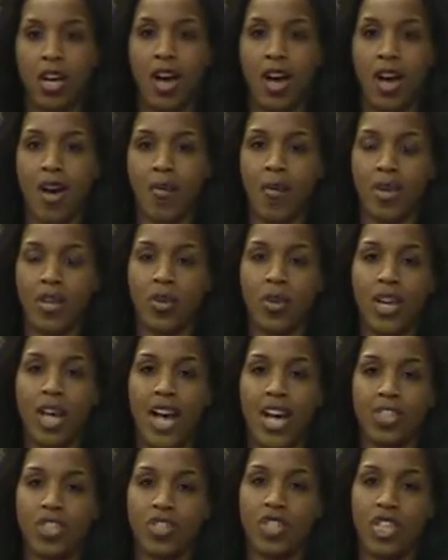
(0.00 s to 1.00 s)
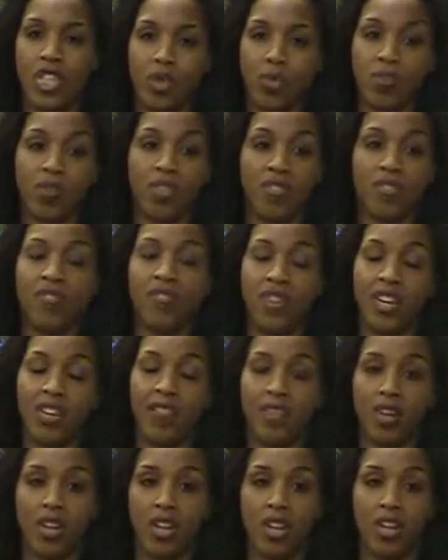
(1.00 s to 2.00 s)
Um, I know last year the
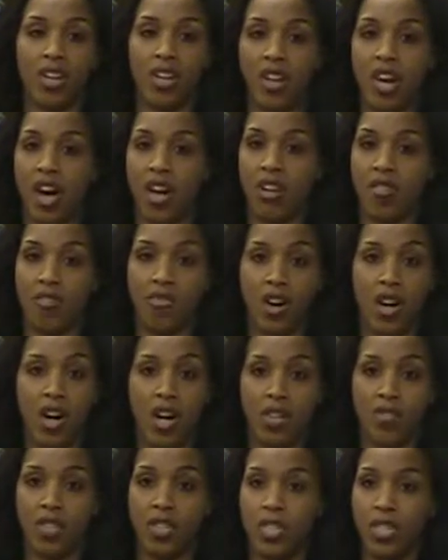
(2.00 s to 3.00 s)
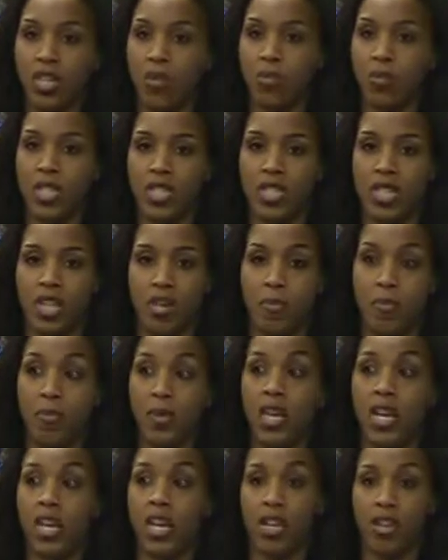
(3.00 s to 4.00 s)
Fever got involved and, and we did a
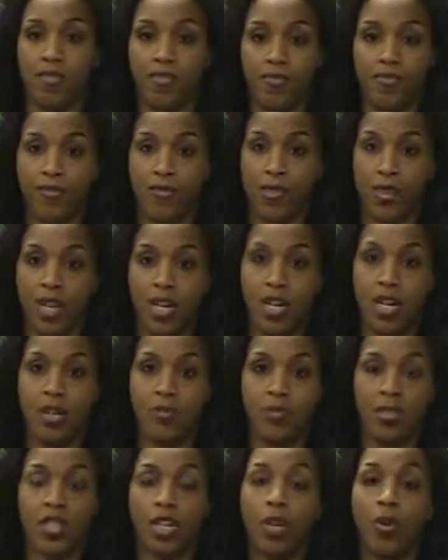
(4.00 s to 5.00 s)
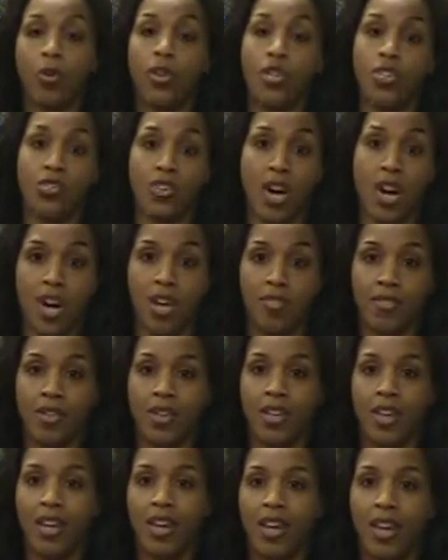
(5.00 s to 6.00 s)
big um, clothing drive,
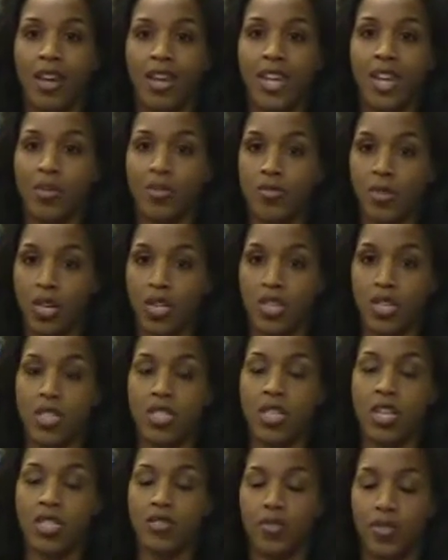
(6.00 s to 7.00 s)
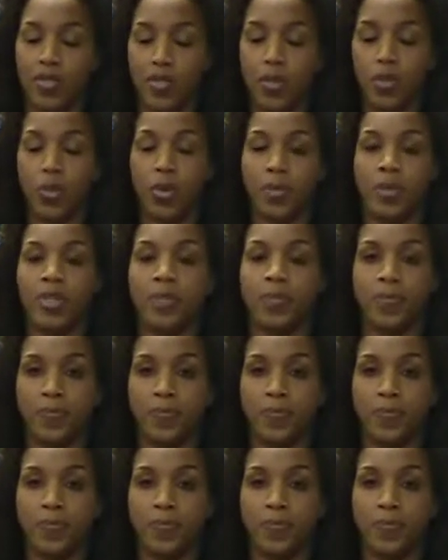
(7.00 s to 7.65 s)
and that was very successful for the women.